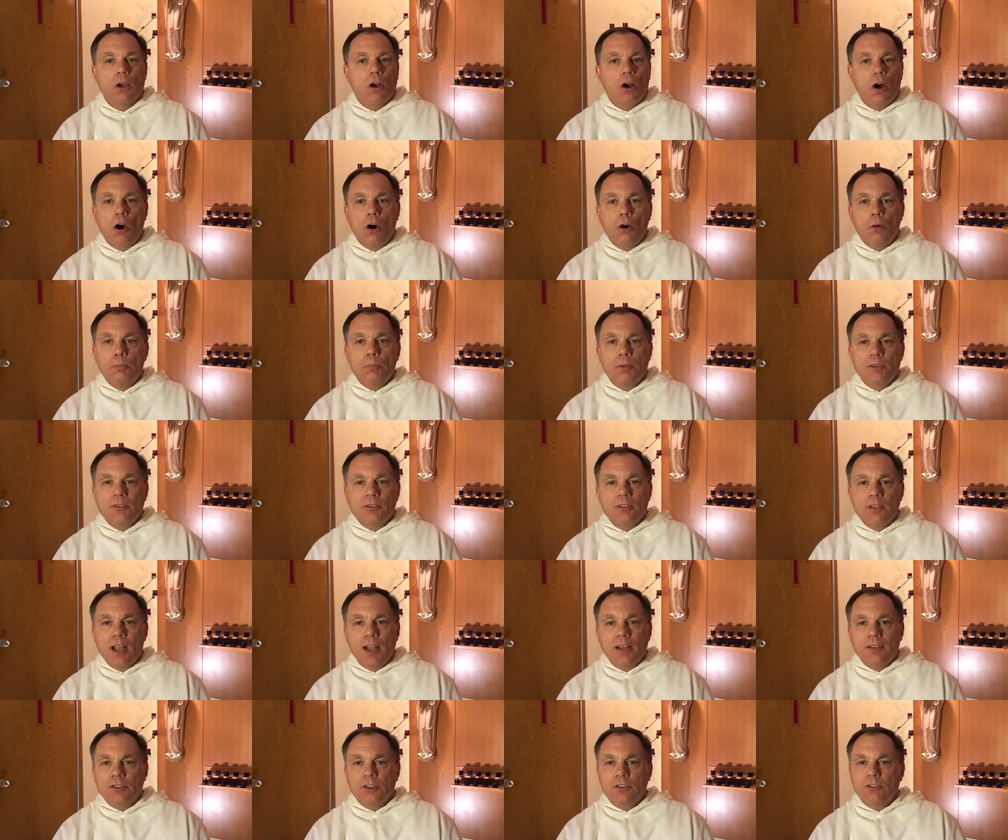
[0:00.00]
Hope is
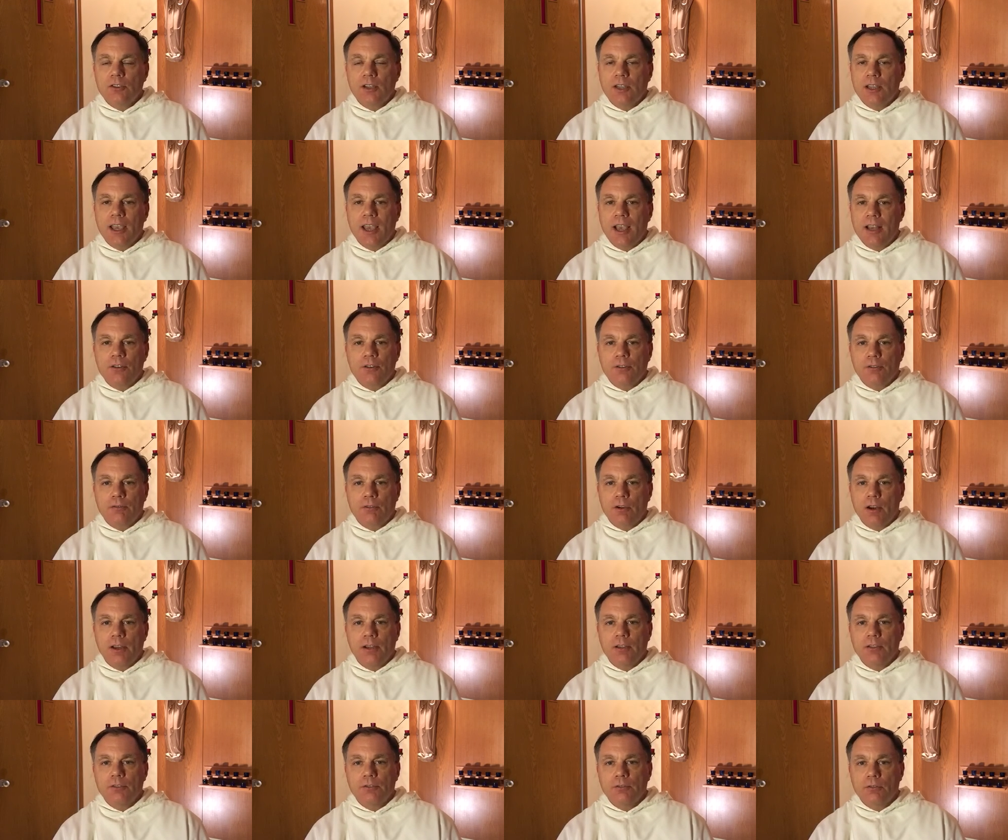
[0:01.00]
not just a
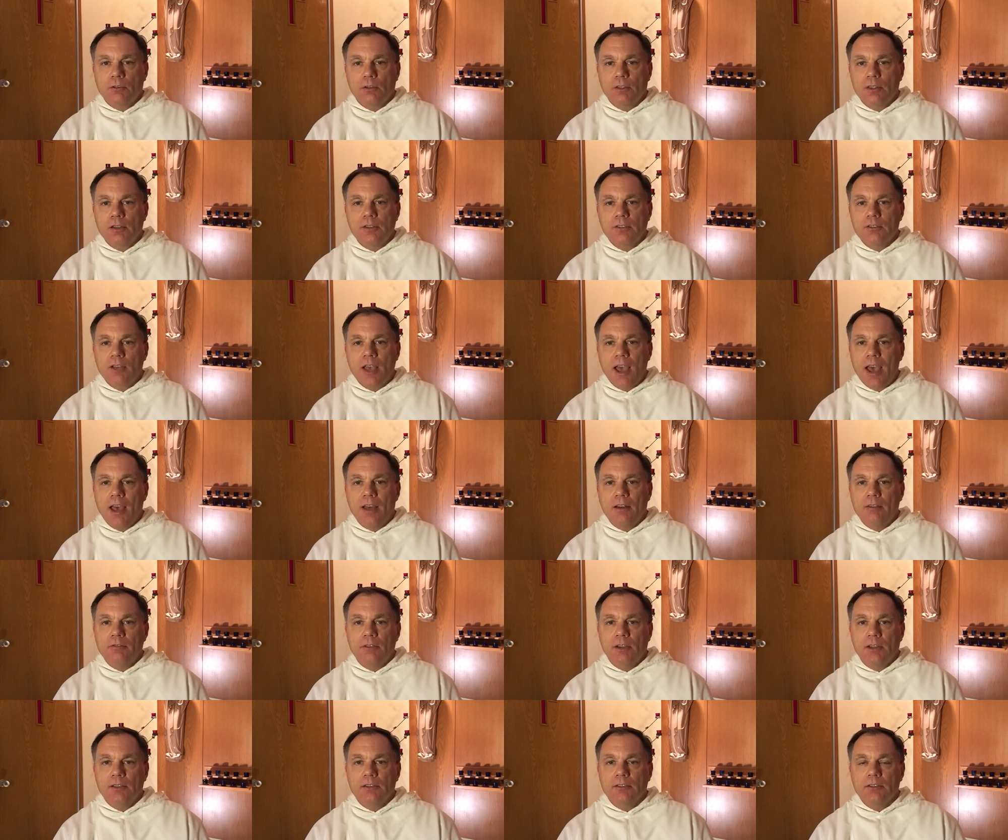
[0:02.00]
catchphrase for this
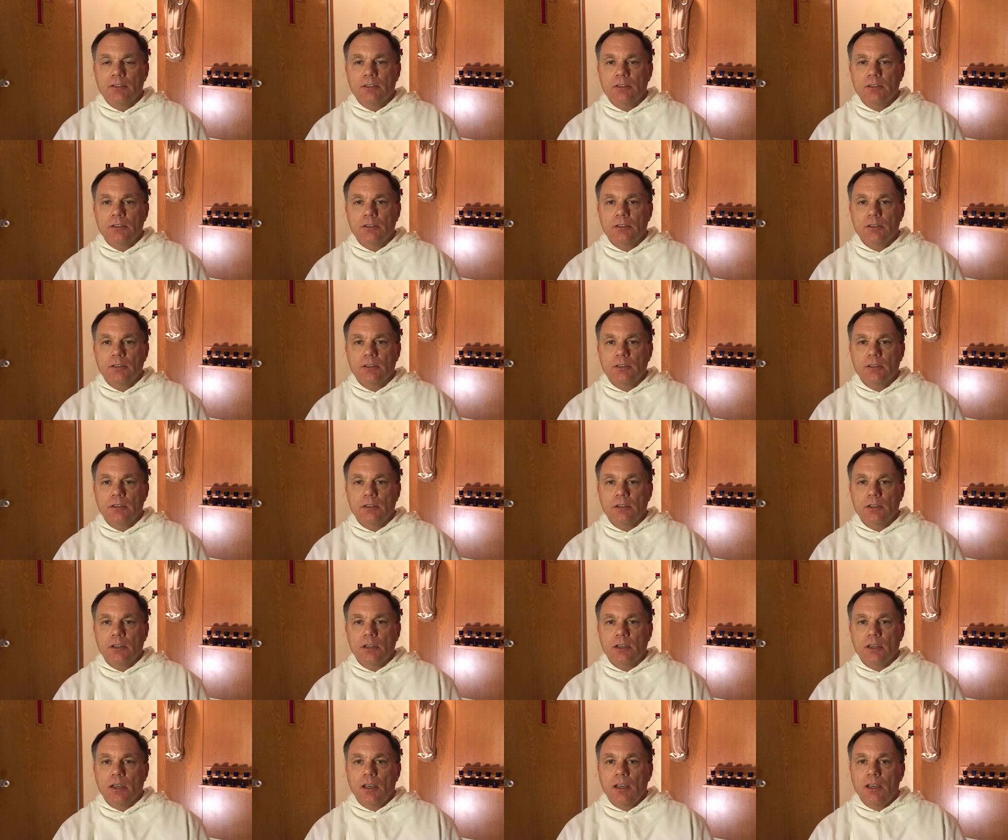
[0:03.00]
Advent.
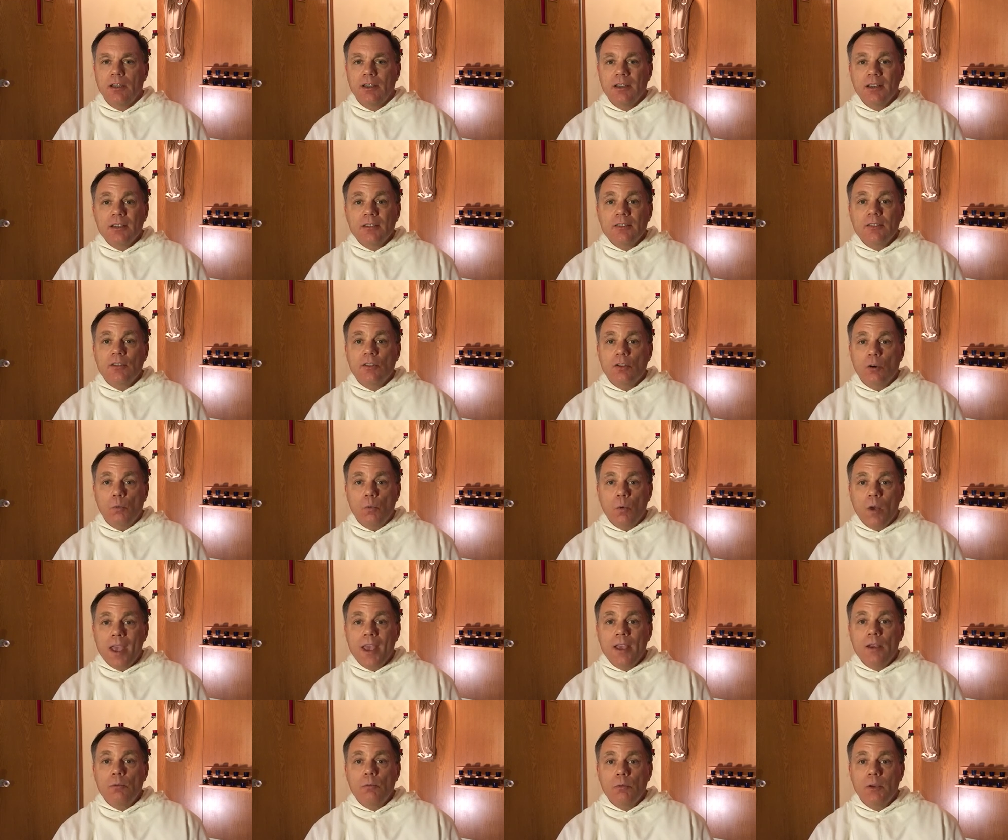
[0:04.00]
It is the
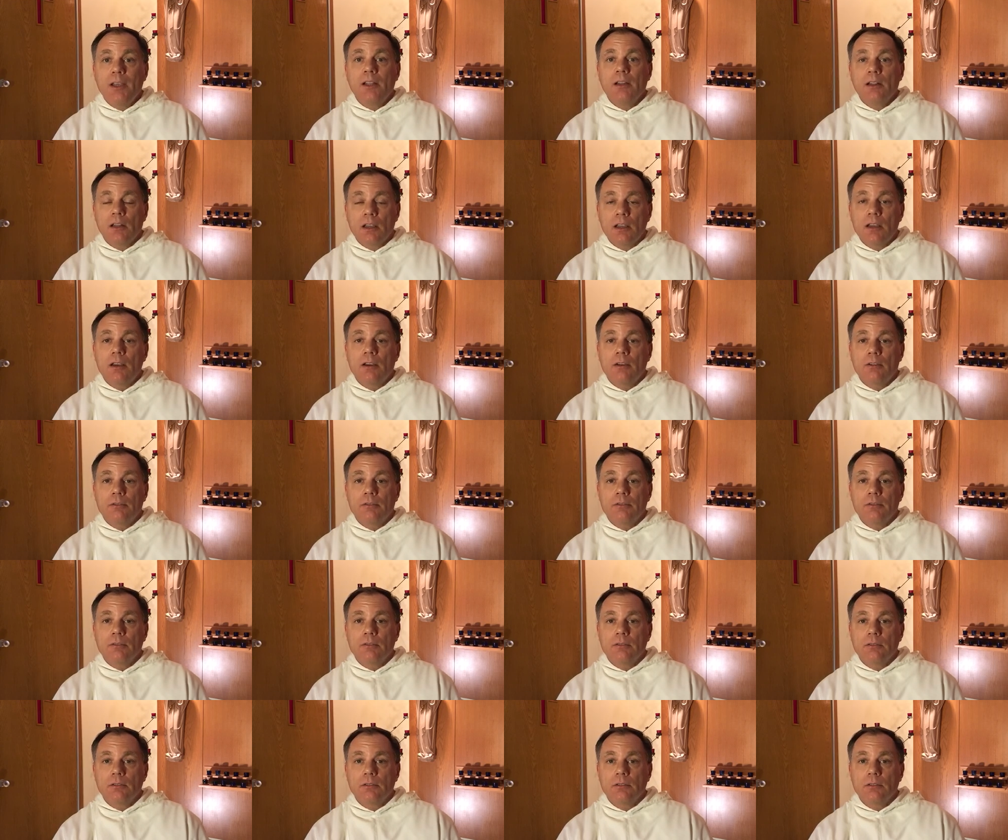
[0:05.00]
way we live.